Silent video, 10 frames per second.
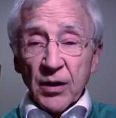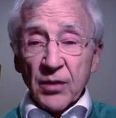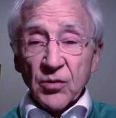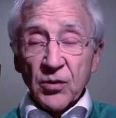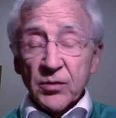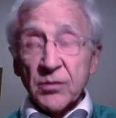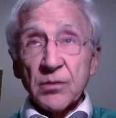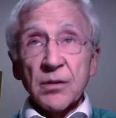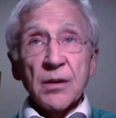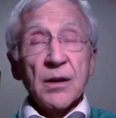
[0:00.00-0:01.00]
are just
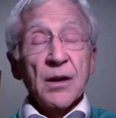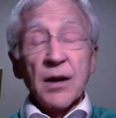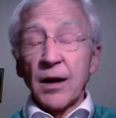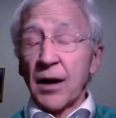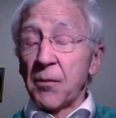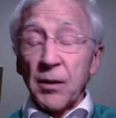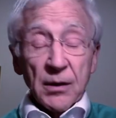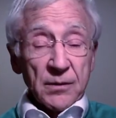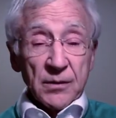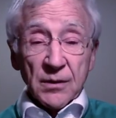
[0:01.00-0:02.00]

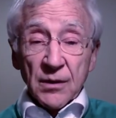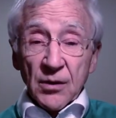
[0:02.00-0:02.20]
amazing.